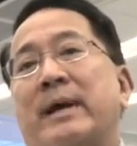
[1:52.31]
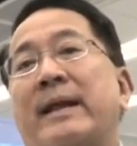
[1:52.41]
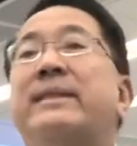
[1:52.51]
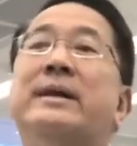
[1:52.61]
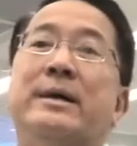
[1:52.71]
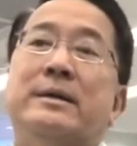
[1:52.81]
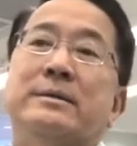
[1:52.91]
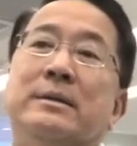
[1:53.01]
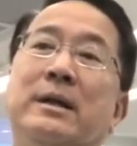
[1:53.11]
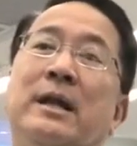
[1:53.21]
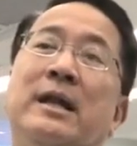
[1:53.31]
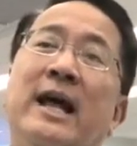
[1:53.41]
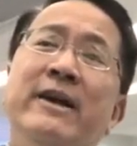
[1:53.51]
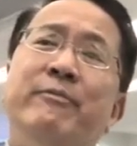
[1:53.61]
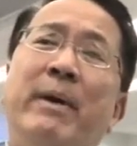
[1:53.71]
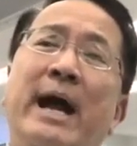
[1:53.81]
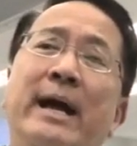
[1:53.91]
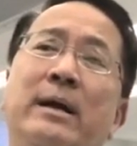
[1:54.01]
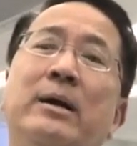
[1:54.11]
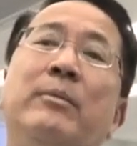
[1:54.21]
And third,
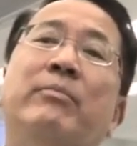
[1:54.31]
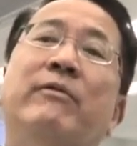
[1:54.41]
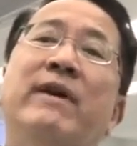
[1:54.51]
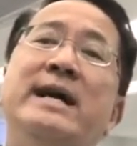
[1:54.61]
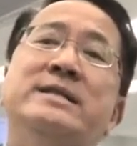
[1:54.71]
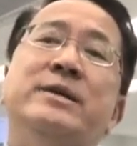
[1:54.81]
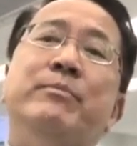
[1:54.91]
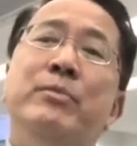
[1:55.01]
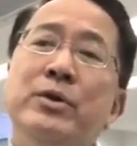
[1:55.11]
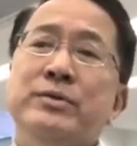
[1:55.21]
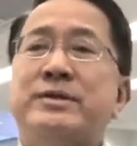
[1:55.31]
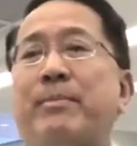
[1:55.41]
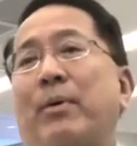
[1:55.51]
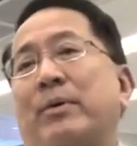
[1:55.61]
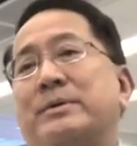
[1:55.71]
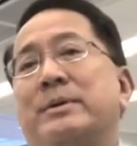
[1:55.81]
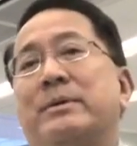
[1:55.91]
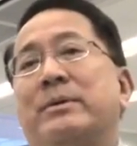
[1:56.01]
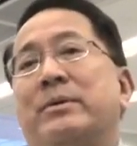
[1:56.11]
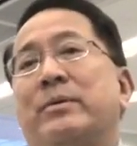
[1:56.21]
LifePak provides immune support
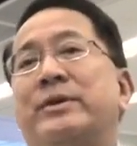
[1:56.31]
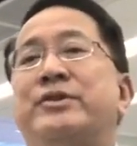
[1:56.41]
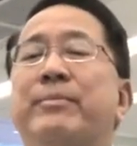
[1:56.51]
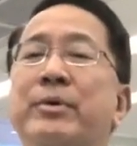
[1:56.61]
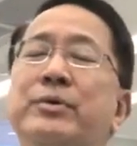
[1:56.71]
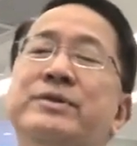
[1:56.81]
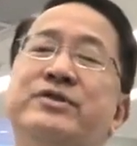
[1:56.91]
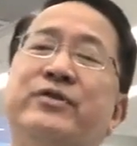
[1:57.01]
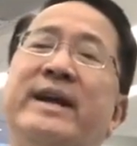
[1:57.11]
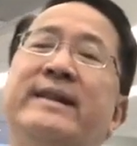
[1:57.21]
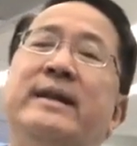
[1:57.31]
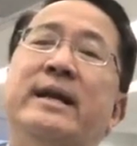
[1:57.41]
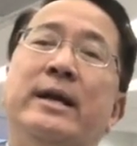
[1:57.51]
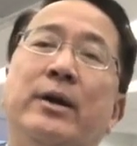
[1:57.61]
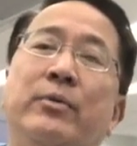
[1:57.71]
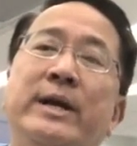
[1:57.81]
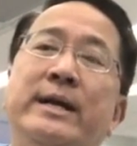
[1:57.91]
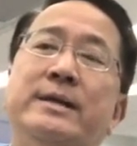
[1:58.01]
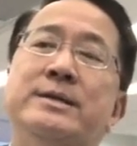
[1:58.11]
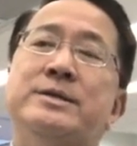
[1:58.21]
with immune strengthening
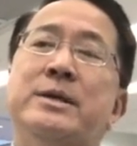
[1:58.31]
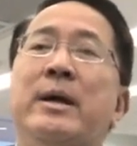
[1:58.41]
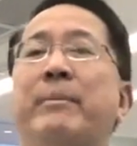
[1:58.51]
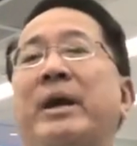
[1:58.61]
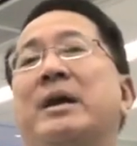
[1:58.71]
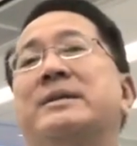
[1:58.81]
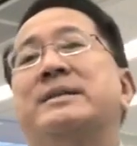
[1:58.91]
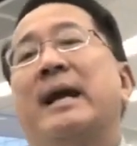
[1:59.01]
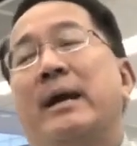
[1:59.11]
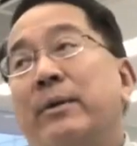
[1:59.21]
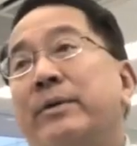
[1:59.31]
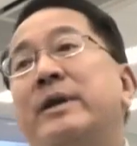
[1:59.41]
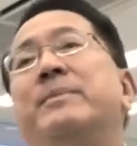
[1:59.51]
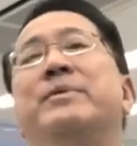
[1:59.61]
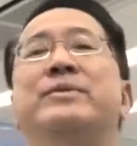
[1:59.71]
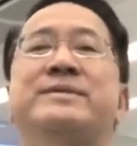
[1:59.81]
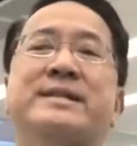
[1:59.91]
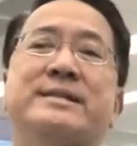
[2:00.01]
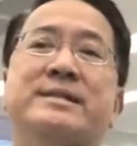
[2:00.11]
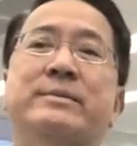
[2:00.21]
ingredients because a healthy immune
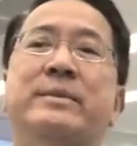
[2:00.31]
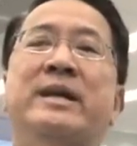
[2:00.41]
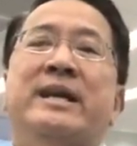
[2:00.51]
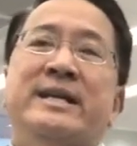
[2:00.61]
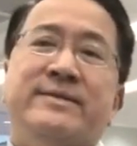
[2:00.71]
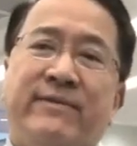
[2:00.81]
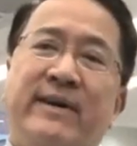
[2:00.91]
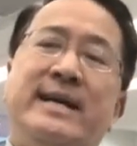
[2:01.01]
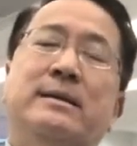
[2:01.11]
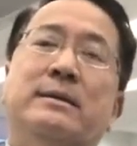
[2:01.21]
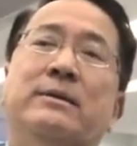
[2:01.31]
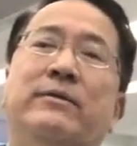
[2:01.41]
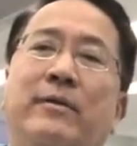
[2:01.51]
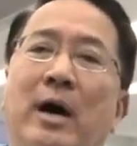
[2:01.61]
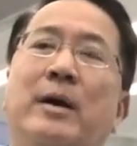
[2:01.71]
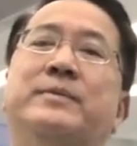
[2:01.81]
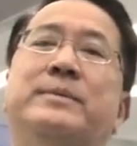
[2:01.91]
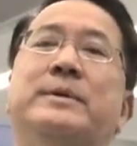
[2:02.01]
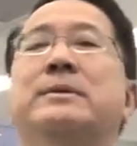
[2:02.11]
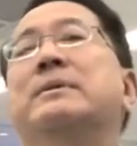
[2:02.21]
system is vital for
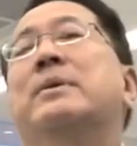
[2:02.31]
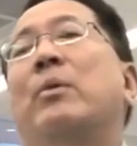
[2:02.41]
optimal